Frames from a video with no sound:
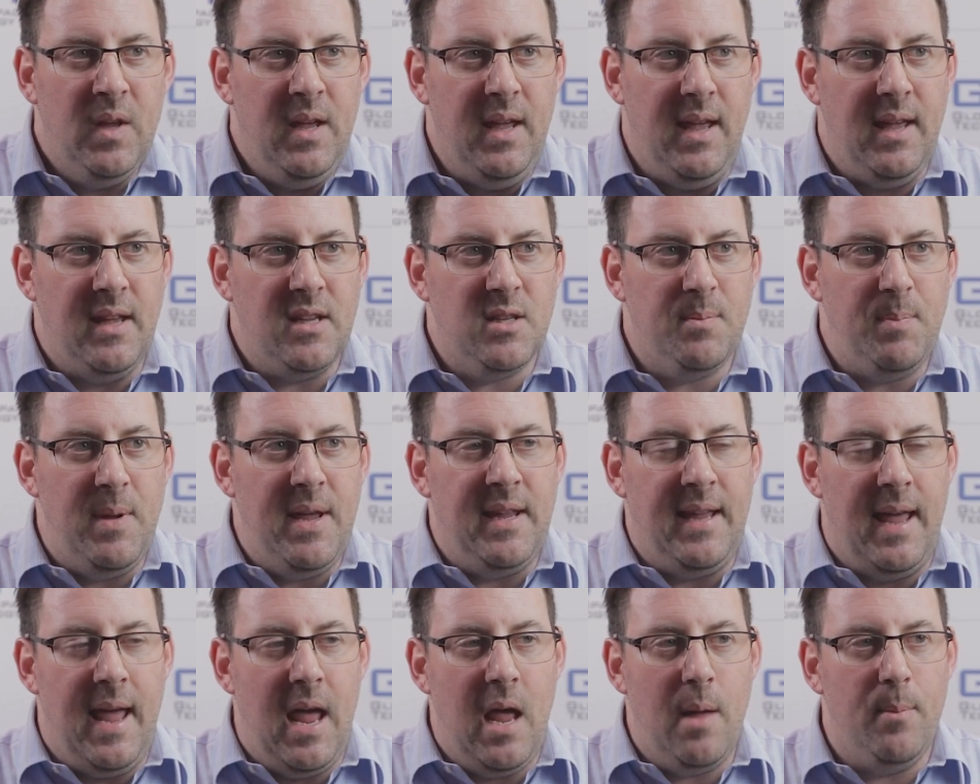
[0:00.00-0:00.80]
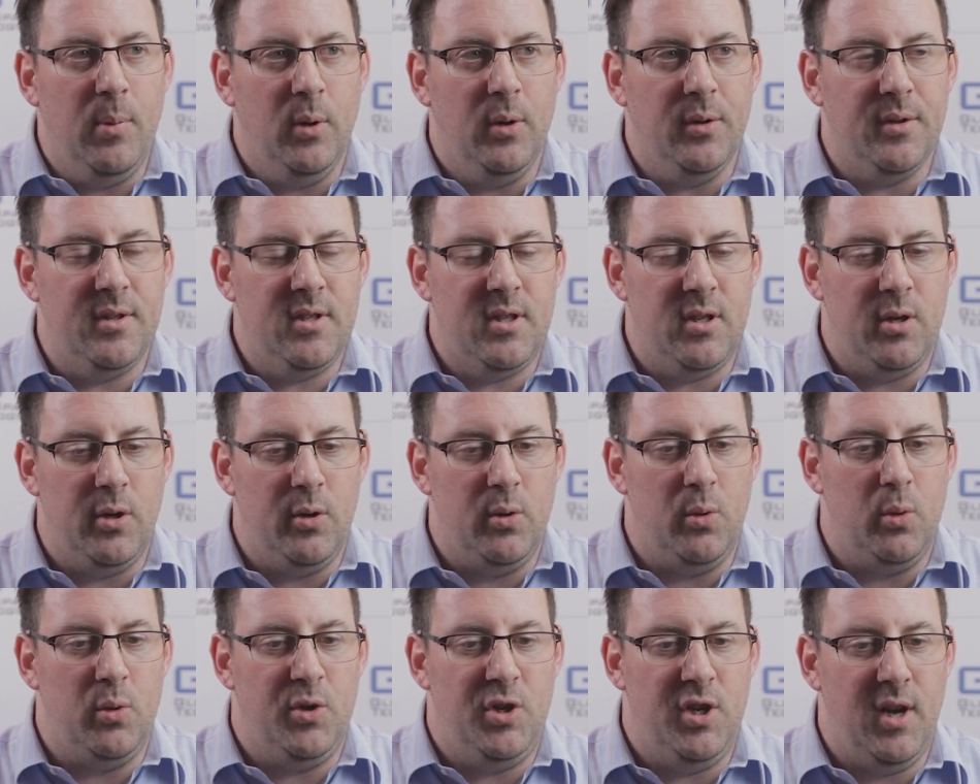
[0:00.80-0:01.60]
is being able
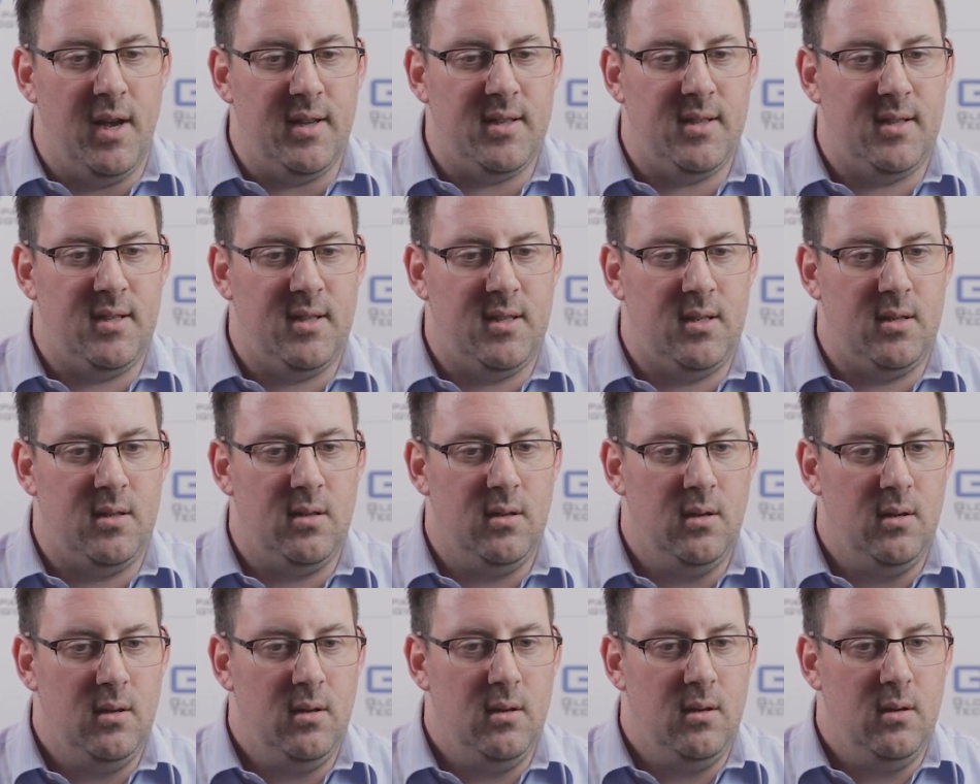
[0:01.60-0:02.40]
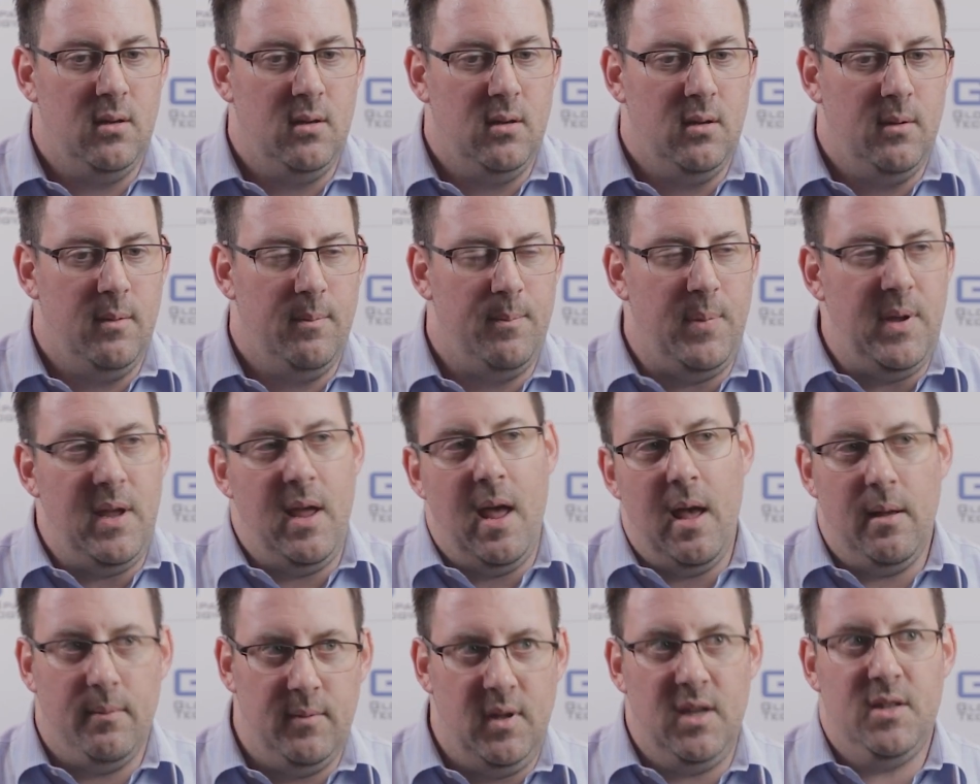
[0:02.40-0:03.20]
to just
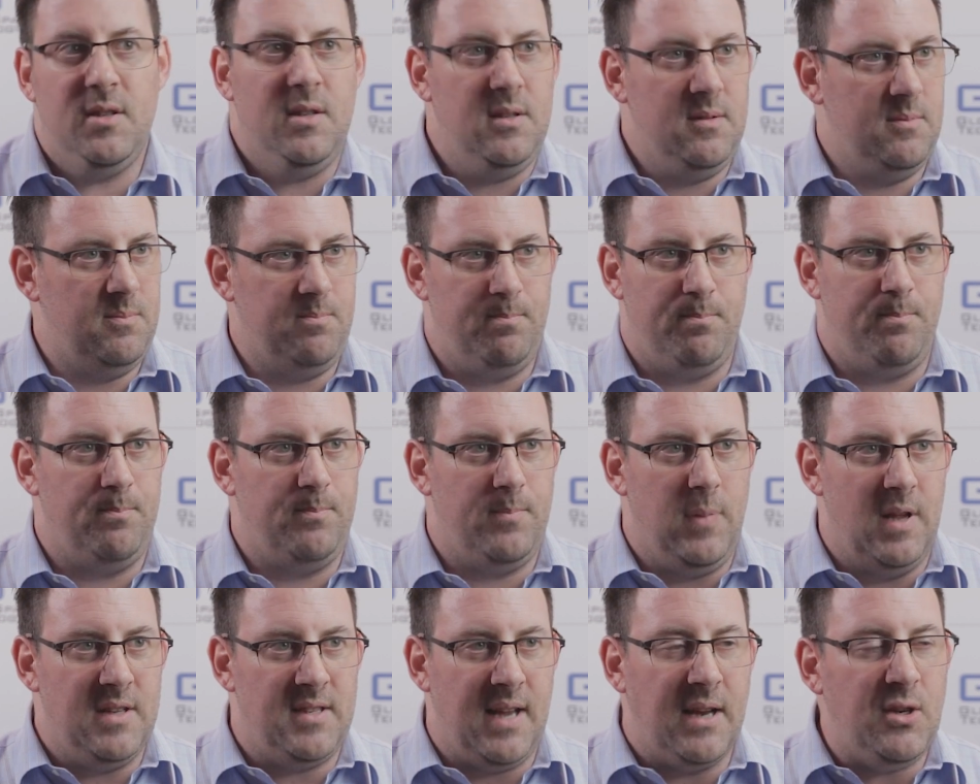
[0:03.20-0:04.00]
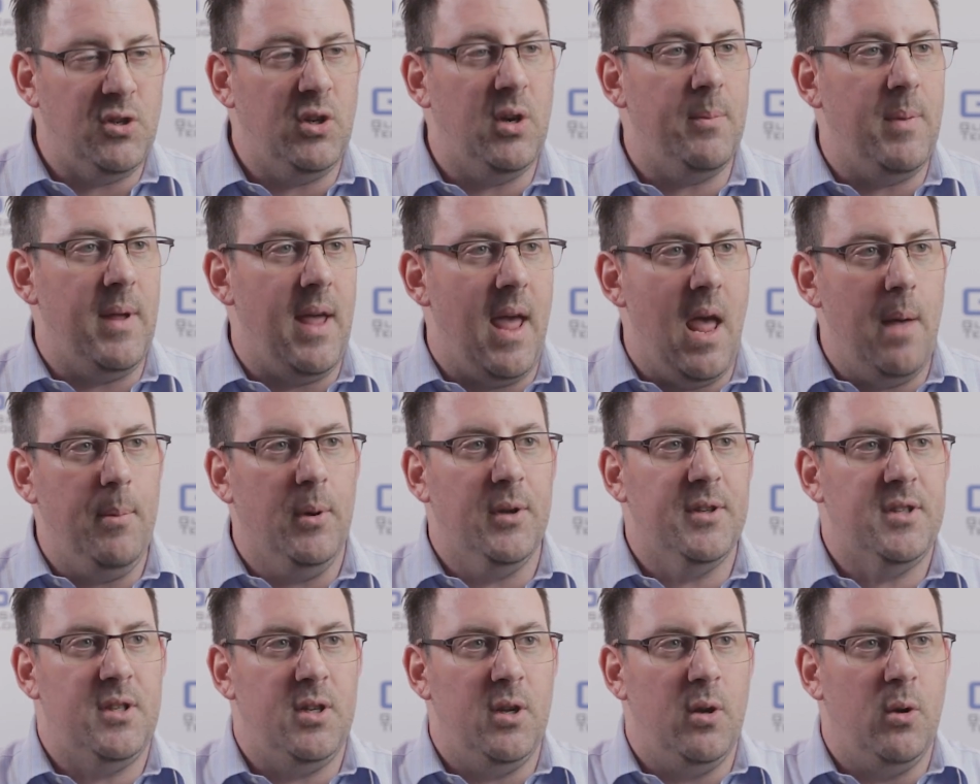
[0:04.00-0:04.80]
be, essentially to be
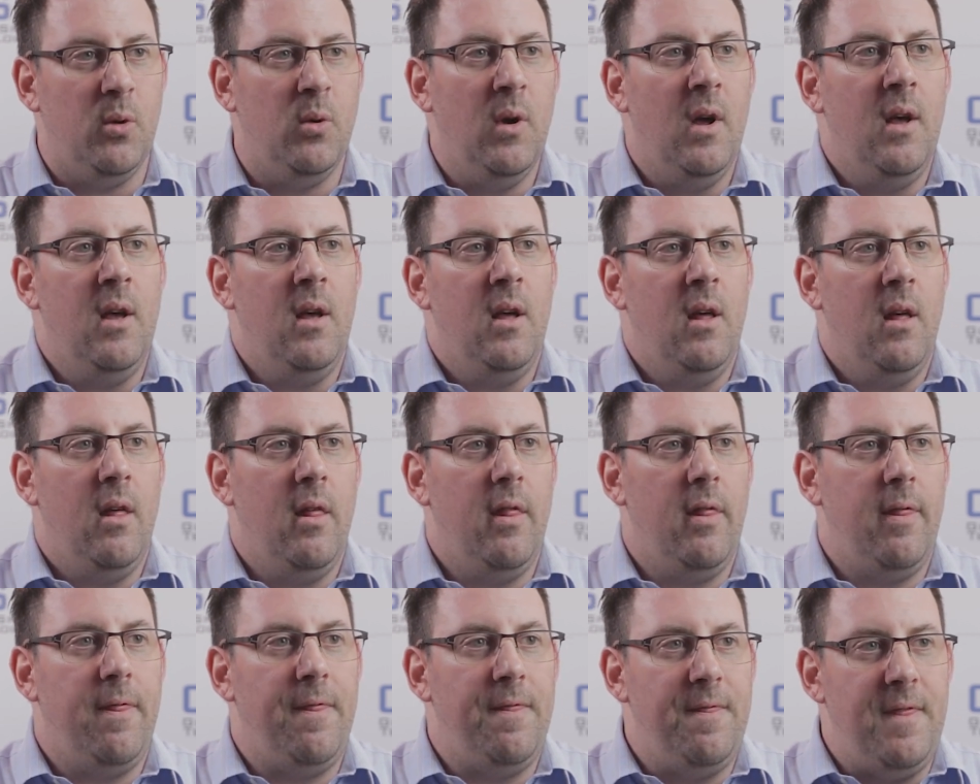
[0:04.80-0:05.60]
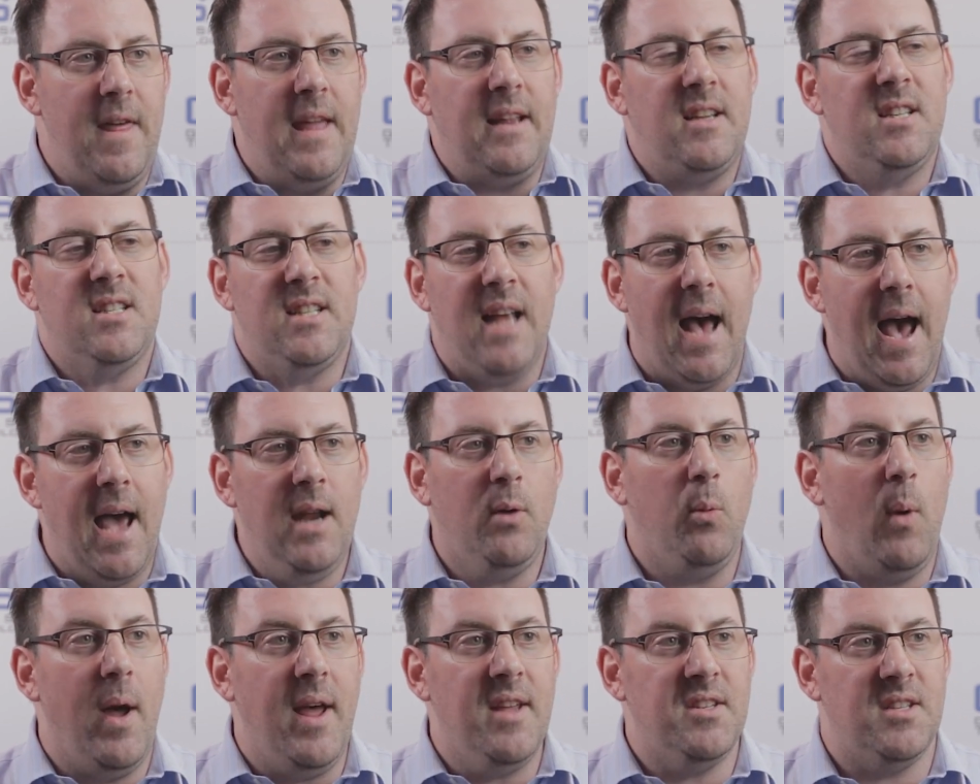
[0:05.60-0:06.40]
able to think
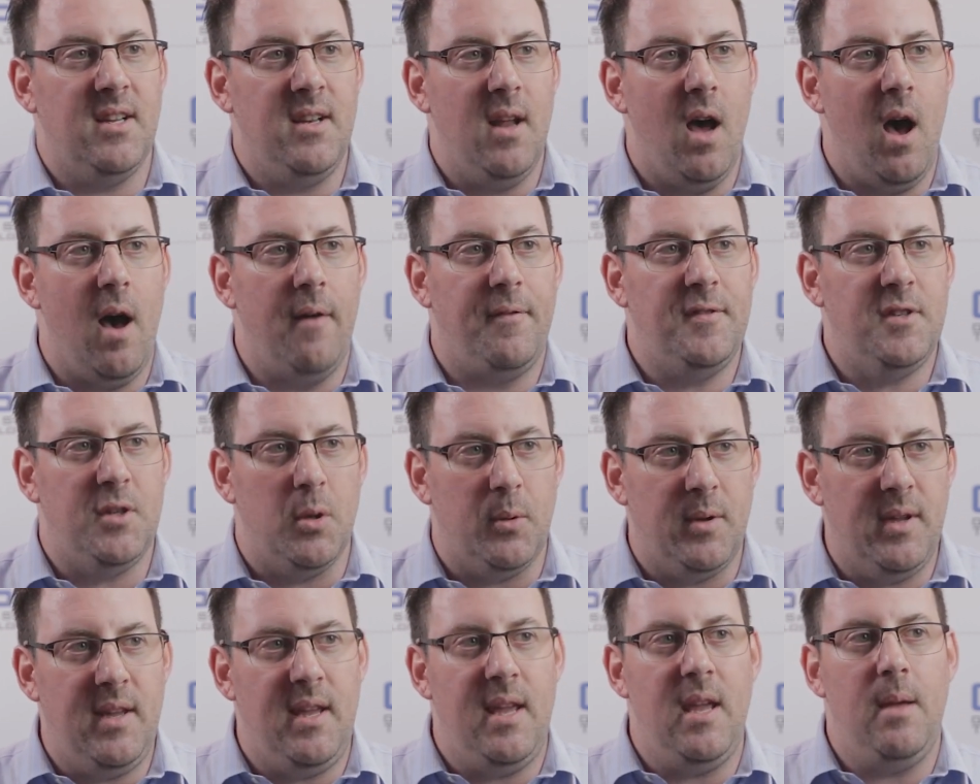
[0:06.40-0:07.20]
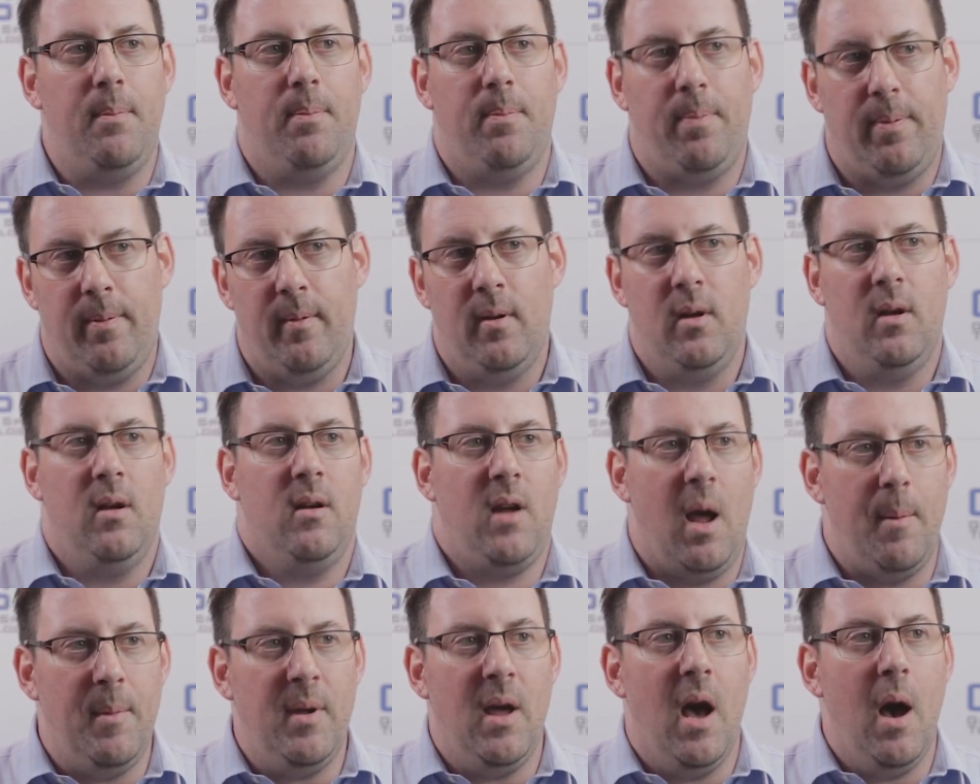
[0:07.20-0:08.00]
sideways enough to keep
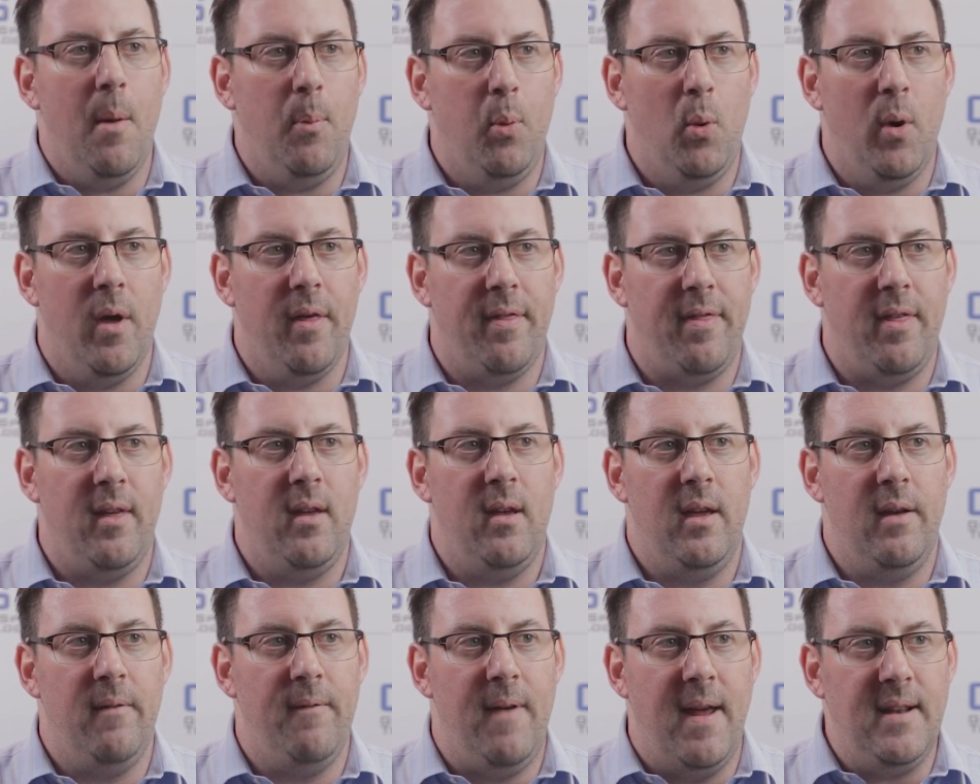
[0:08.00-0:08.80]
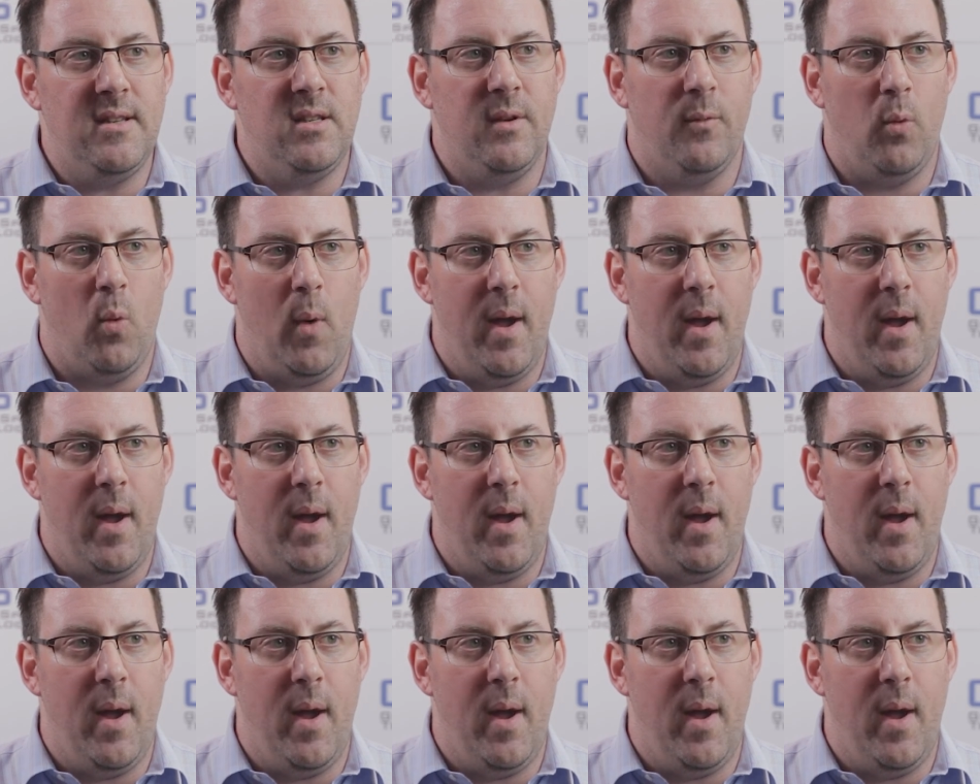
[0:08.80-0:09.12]
coming up with inventive